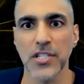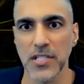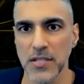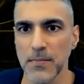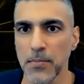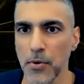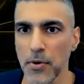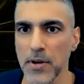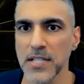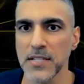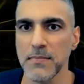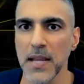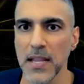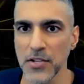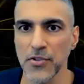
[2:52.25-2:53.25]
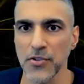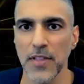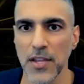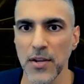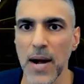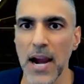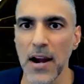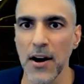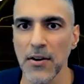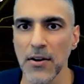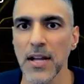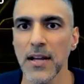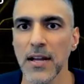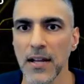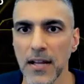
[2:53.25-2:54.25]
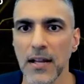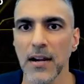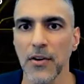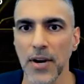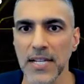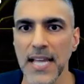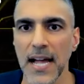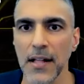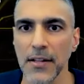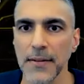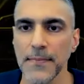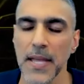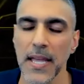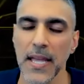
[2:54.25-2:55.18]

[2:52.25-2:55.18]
as important as making sure that you hire great talent.